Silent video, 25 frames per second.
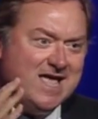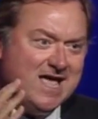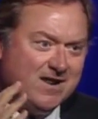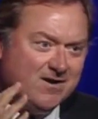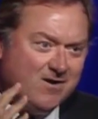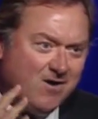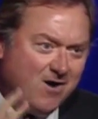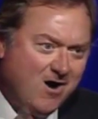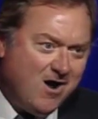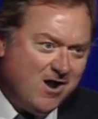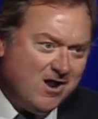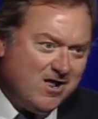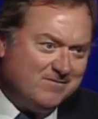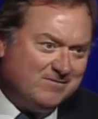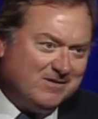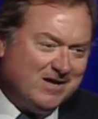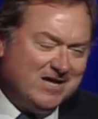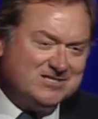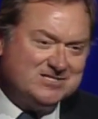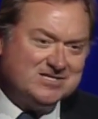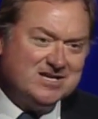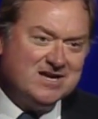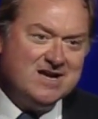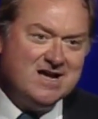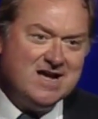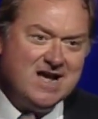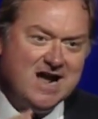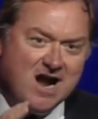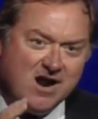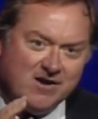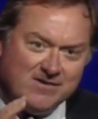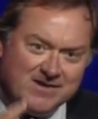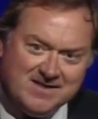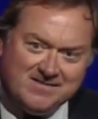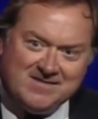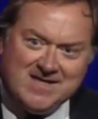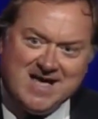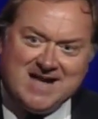and all of us
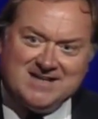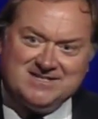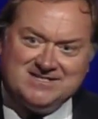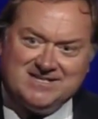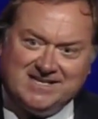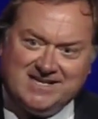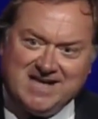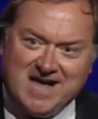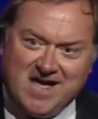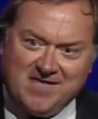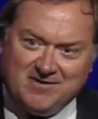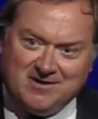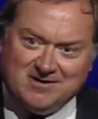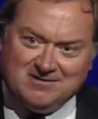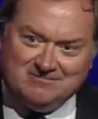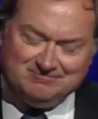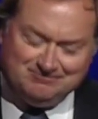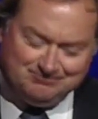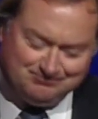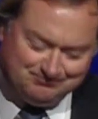are in that together.